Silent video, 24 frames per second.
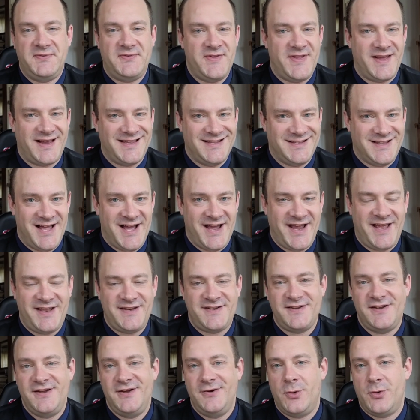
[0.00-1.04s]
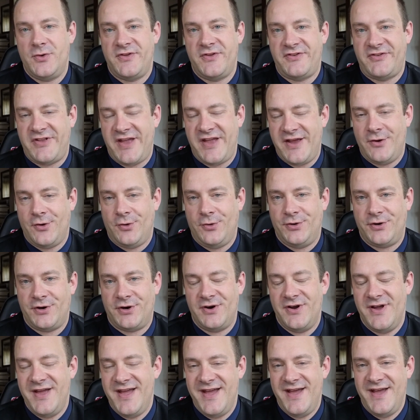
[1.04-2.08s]
client or the stakeholder
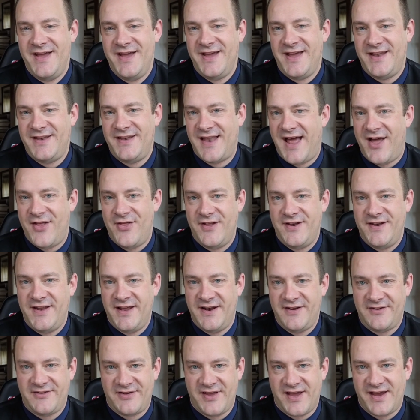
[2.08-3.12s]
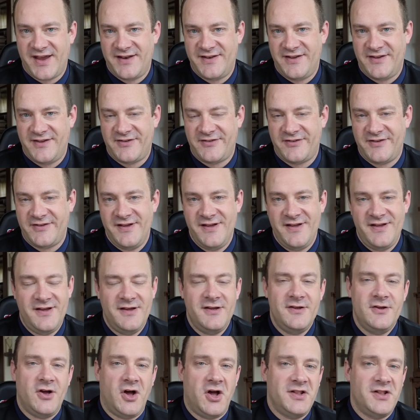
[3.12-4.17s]
and not the data scientist.
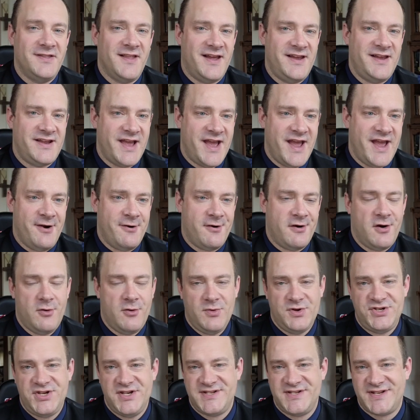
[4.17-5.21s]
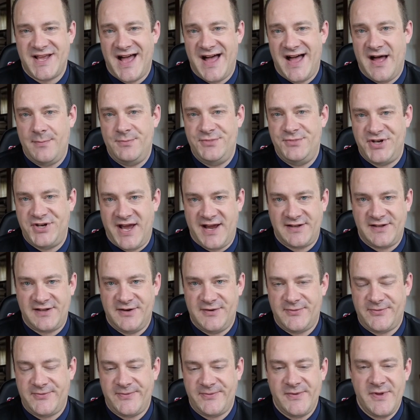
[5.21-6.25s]
Unlike error, which is
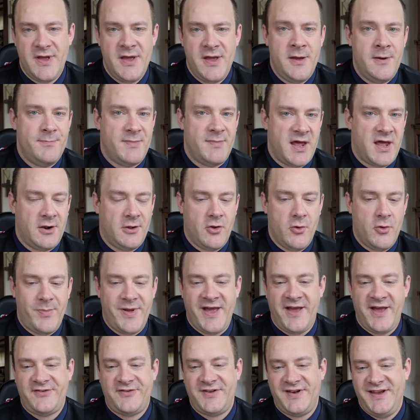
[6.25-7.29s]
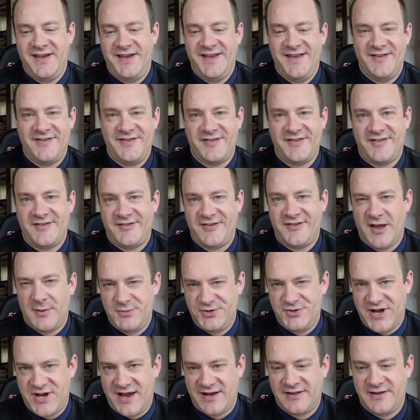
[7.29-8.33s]
objective, model opacity is
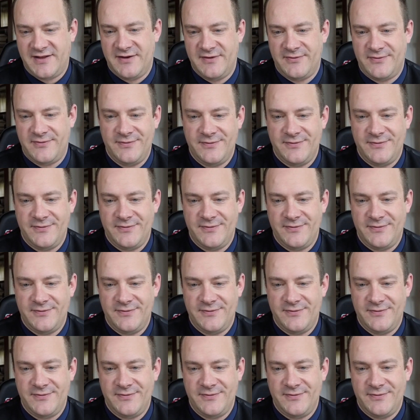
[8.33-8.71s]
subjective.